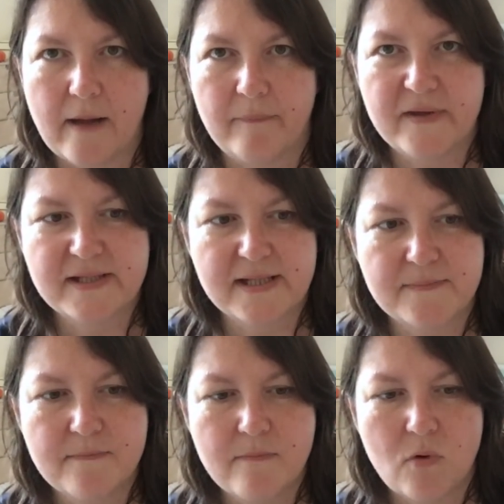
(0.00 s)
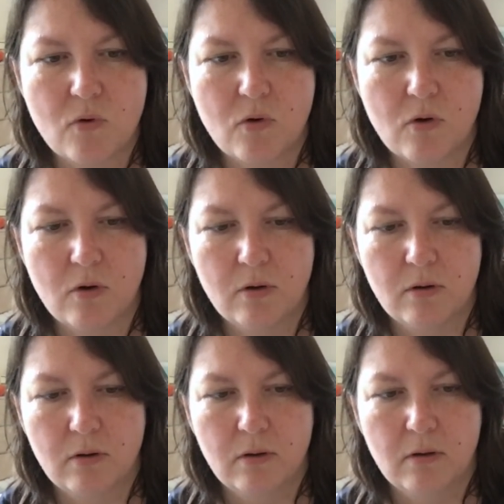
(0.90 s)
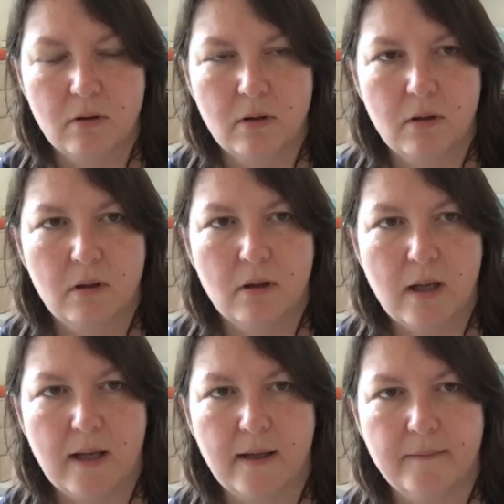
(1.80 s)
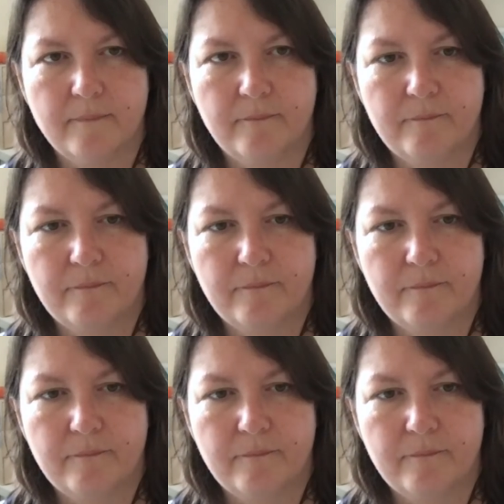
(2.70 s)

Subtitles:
This is more of